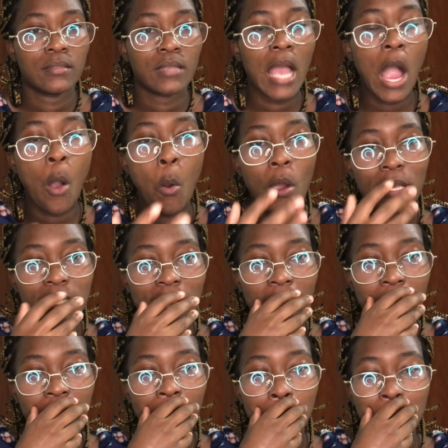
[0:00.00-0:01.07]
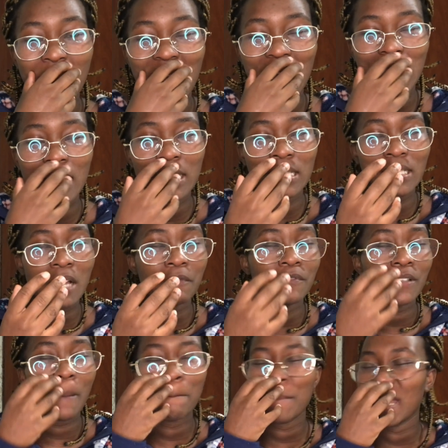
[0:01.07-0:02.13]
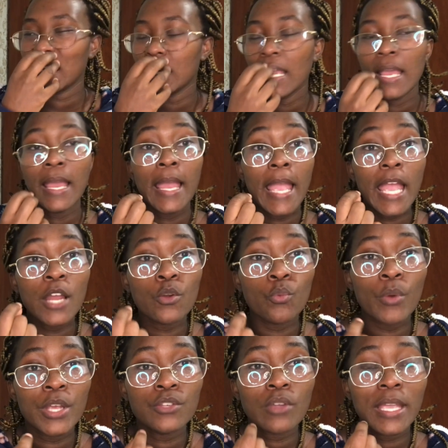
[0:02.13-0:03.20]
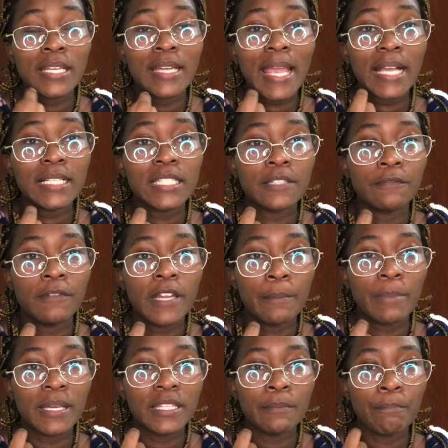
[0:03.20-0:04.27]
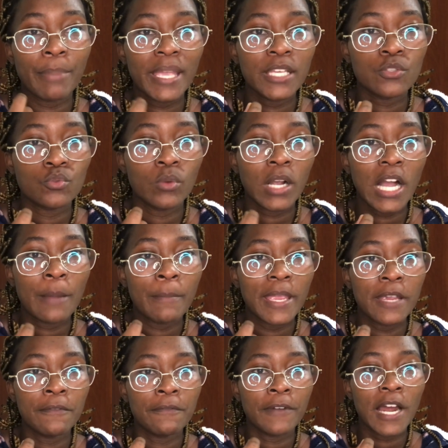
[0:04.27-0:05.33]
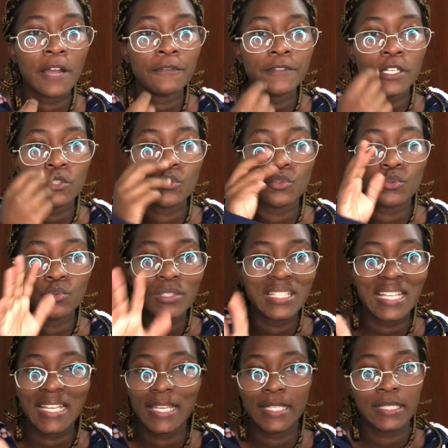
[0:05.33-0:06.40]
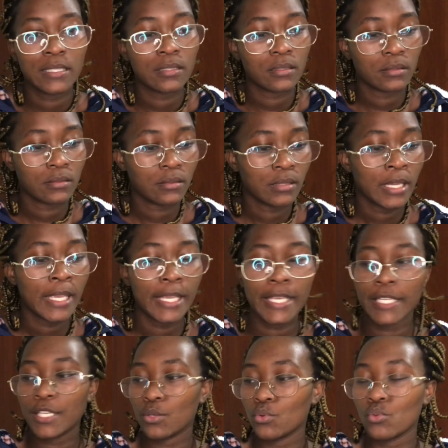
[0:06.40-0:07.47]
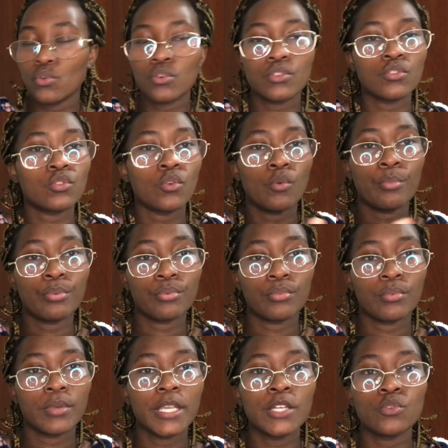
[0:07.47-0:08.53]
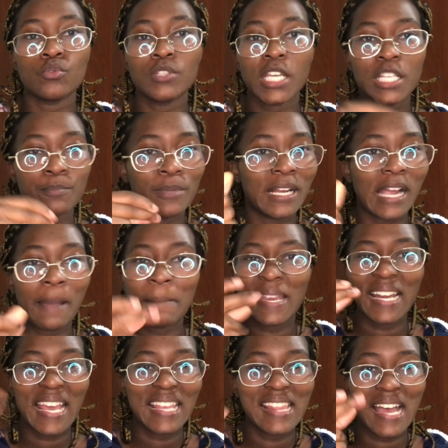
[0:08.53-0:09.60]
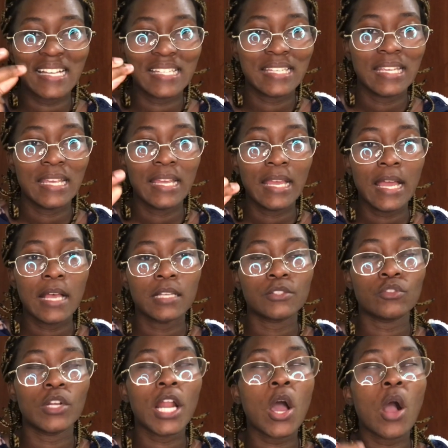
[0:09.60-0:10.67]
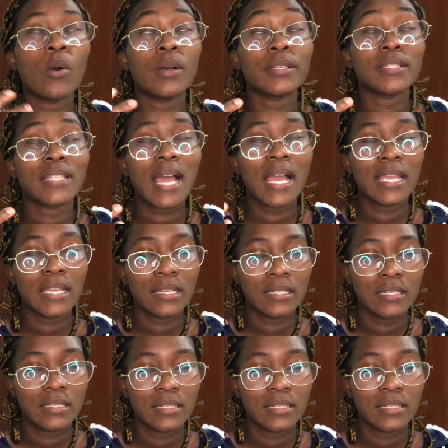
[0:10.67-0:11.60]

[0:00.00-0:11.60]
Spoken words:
I was having pains after pain. And when you're in active labor, the pains will come every after 2 seconds. It will not stop. It will just be coming like that. So now I was tired.